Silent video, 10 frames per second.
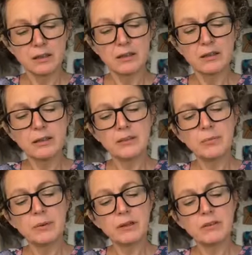And there's
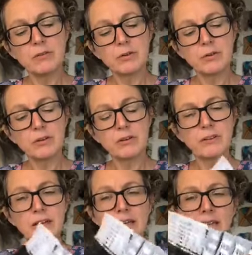bits of
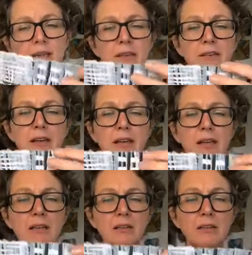organdy in
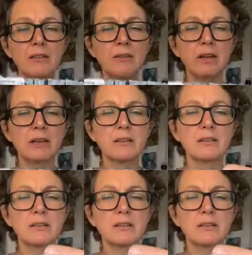there as well.